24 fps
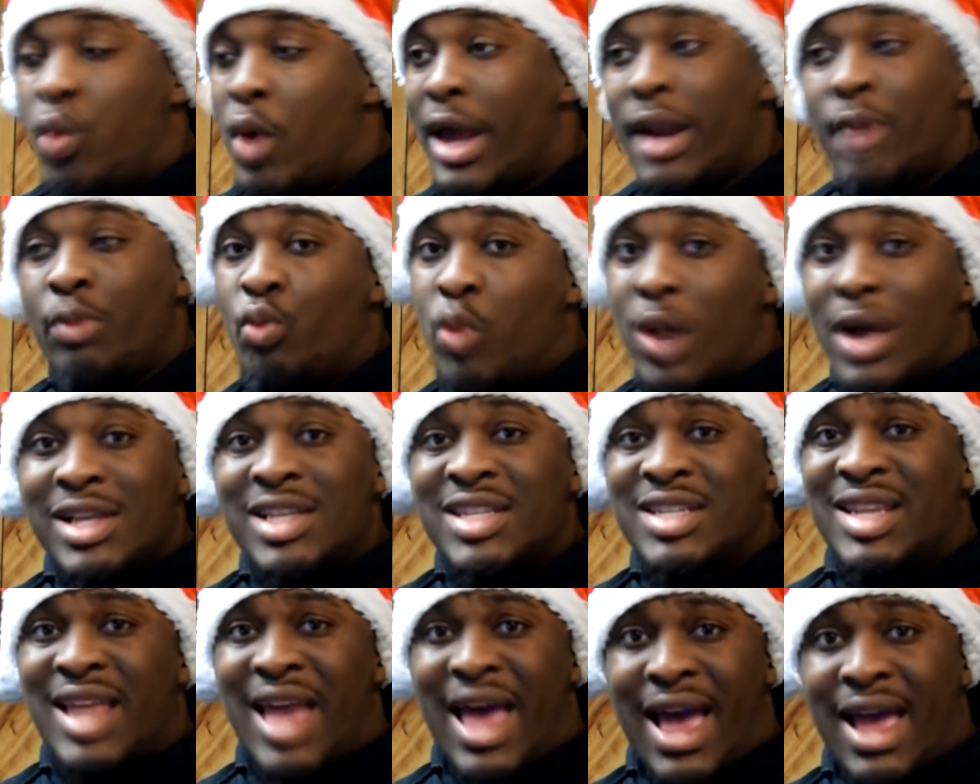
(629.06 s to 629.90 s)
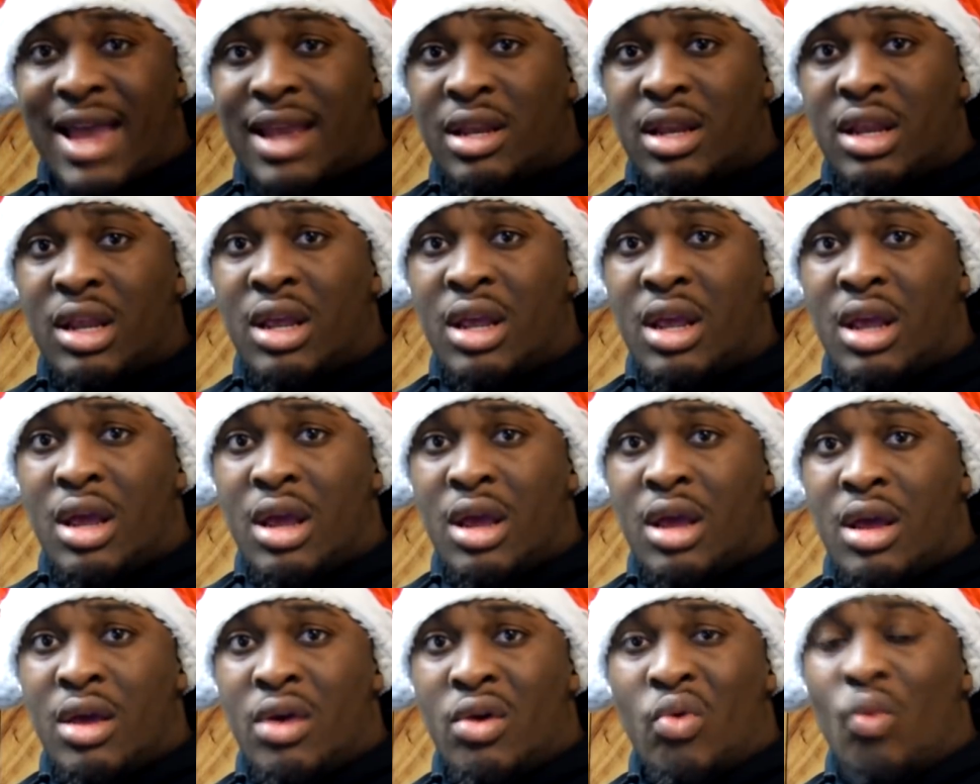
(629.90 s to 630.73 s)
What was that?
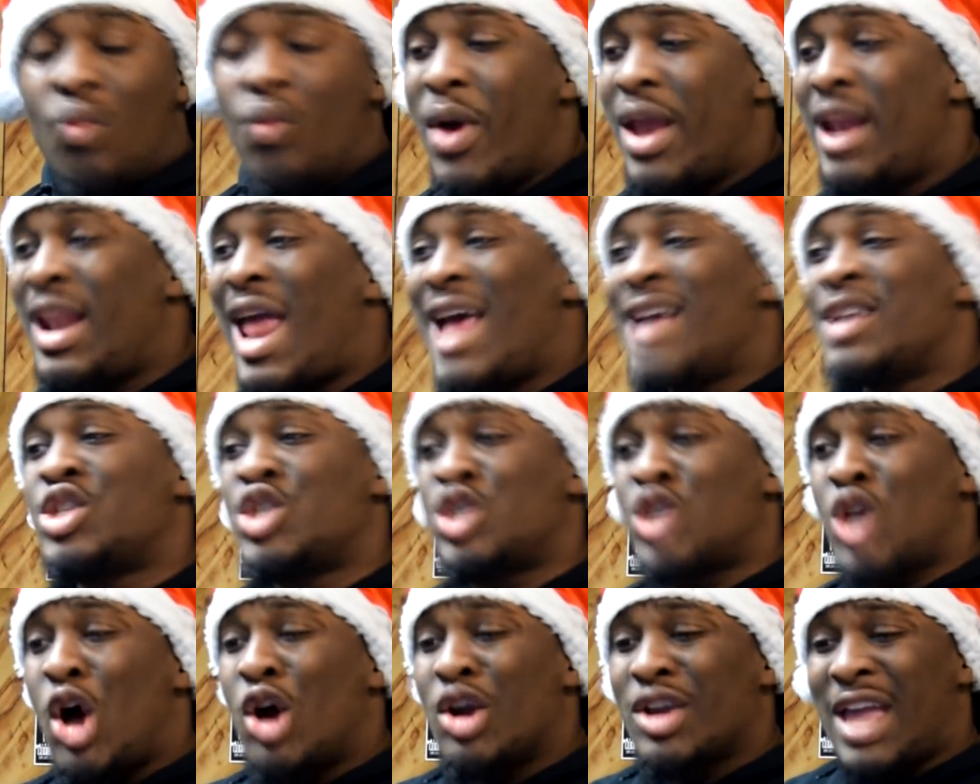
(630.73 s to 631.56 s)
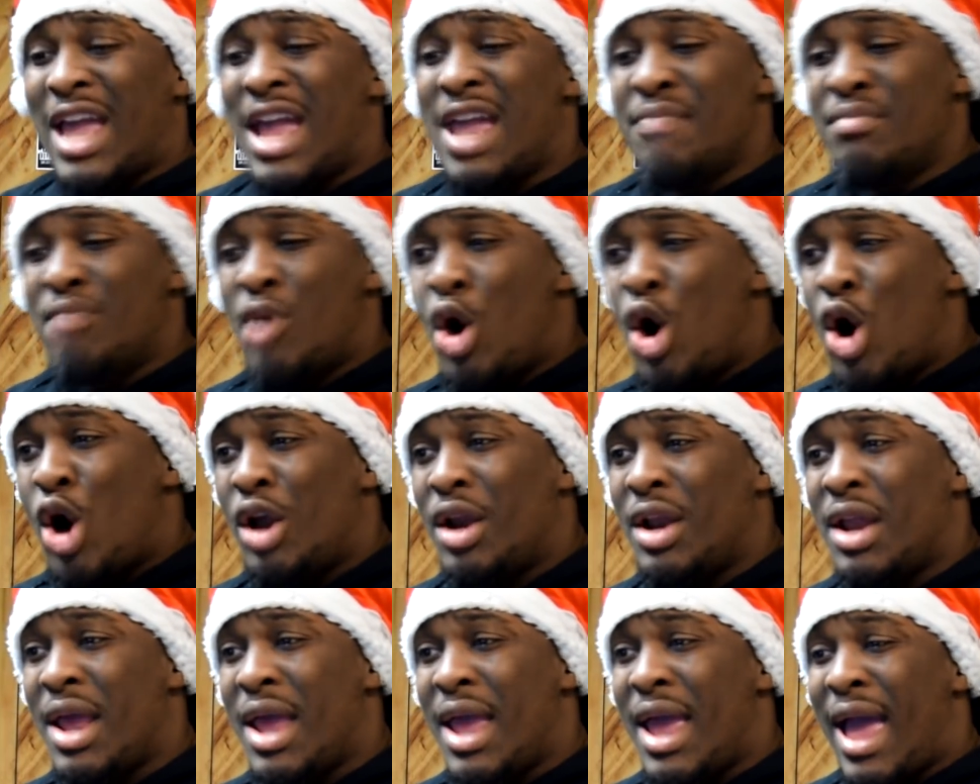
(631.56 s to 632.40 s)
When that song came
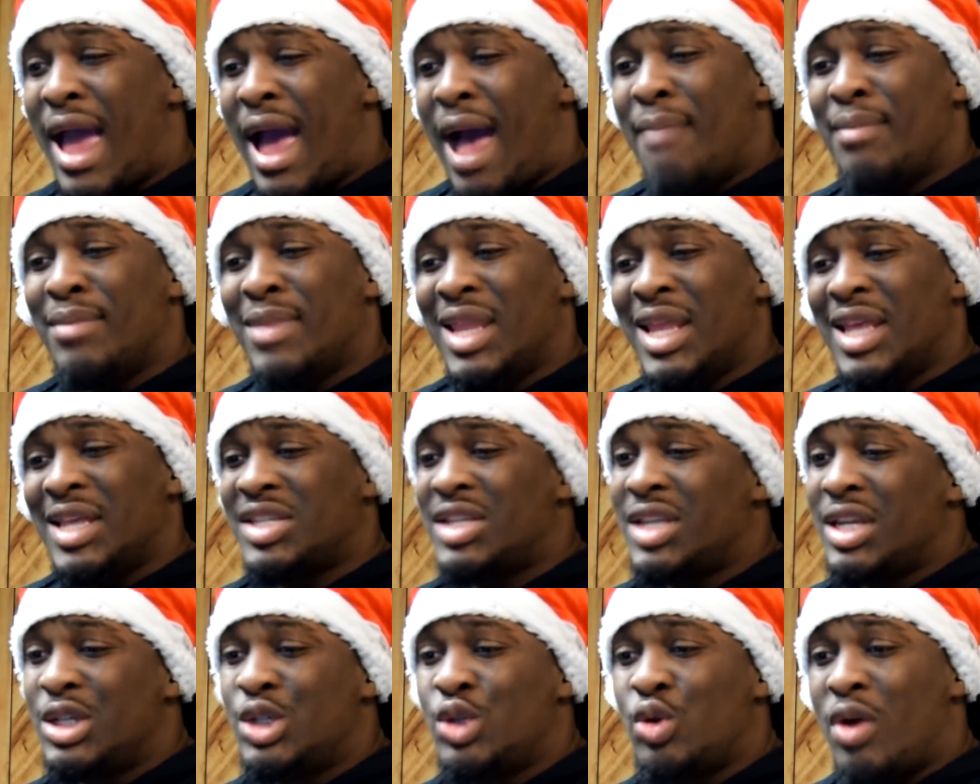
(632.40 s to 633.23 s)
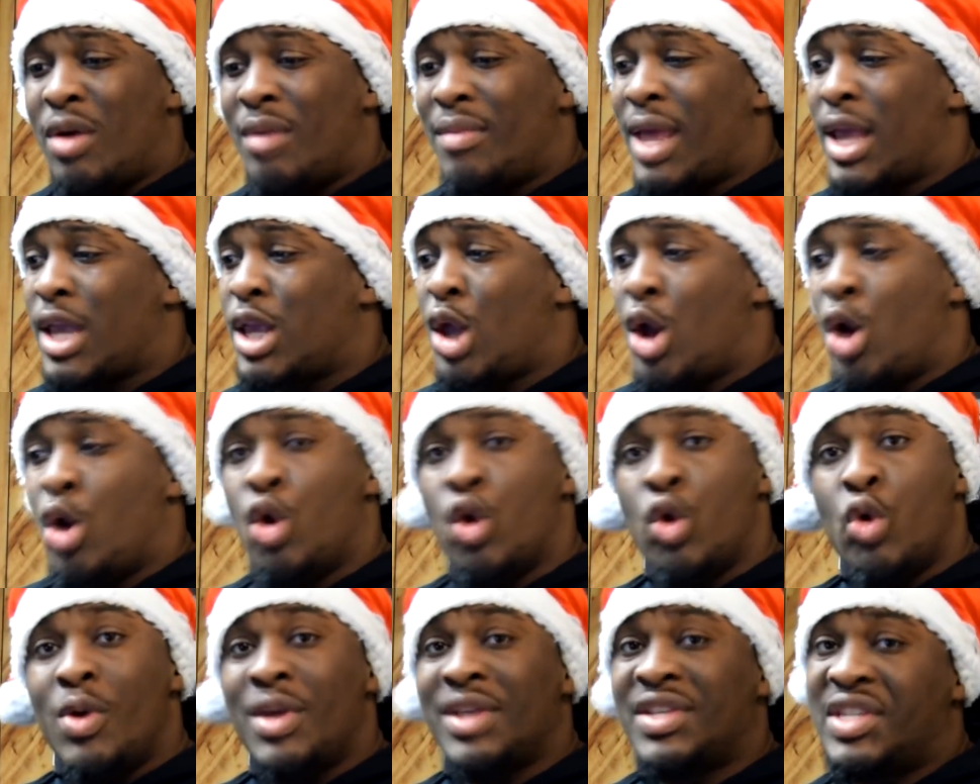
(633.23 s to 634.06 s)
on, I'm listening to it, I'm like,
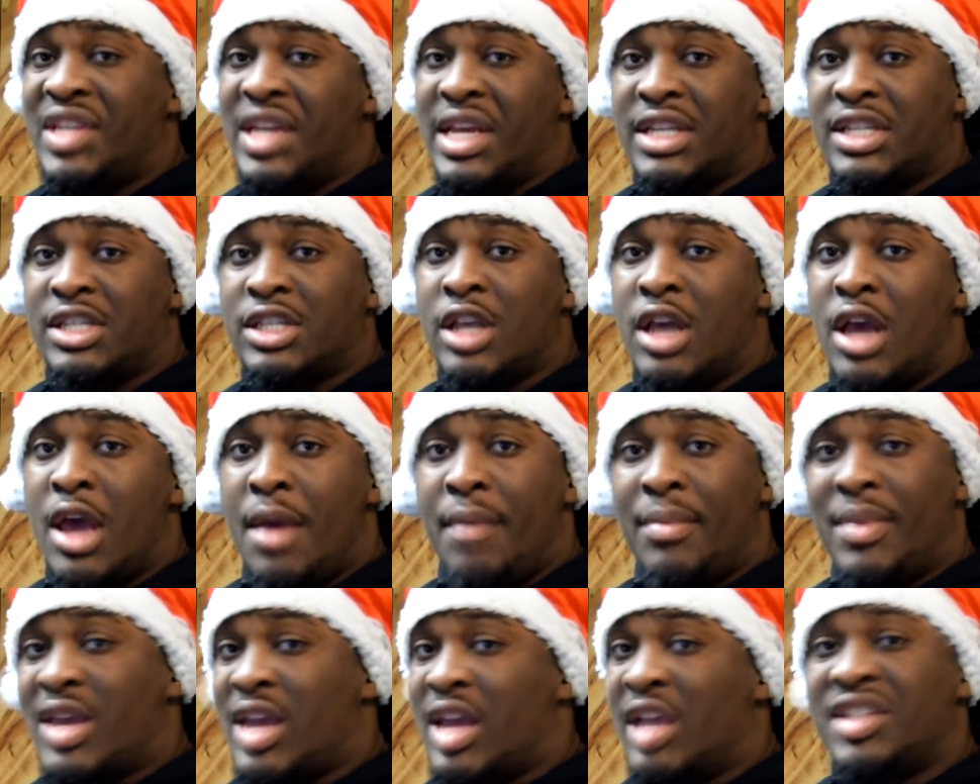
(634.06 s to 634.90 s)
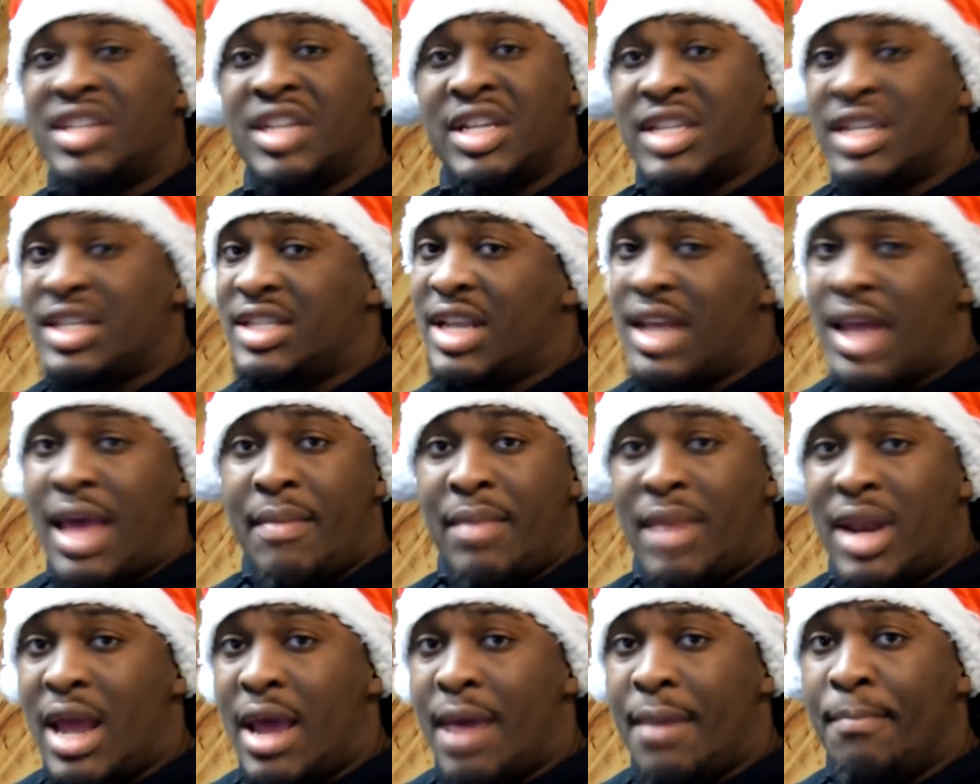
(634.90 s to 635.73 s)
yo, who is this? Because this is
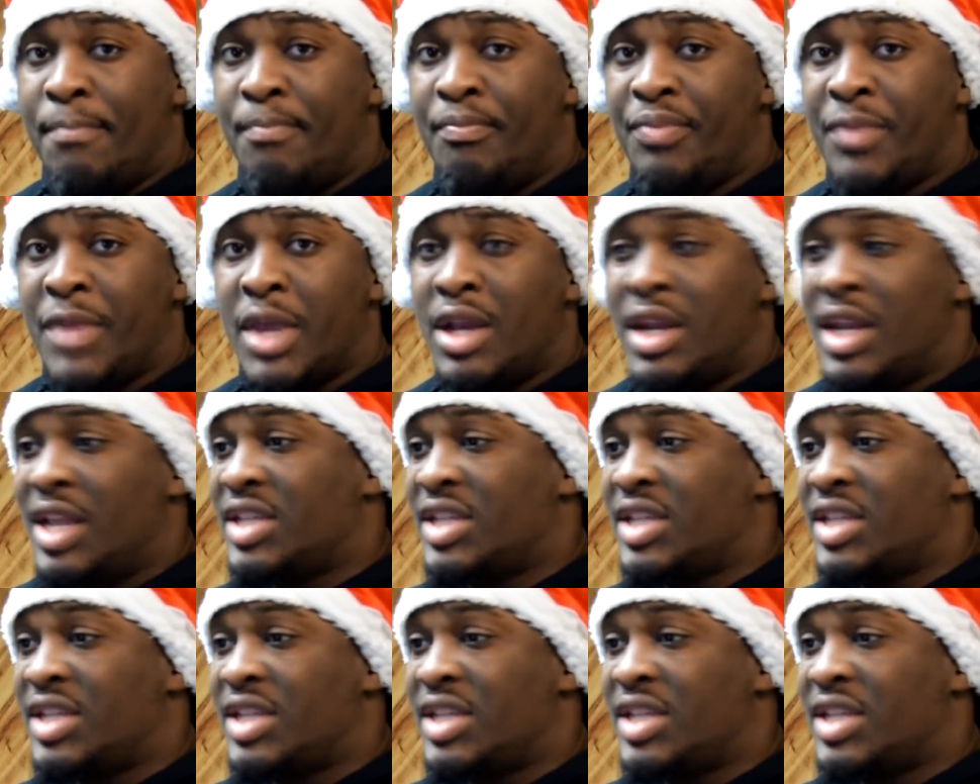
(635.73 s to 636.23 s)
an Eminem.